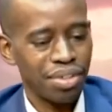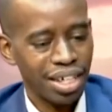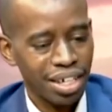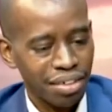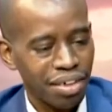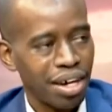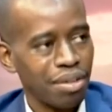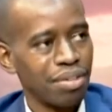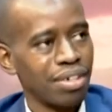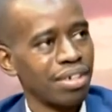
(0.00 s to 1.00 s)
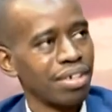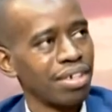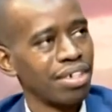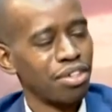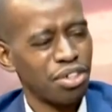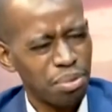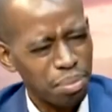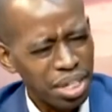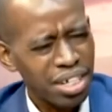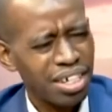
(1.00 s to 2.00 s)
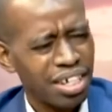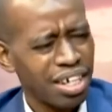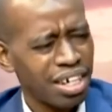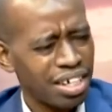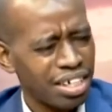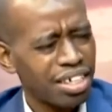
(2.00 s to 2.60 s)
think around social media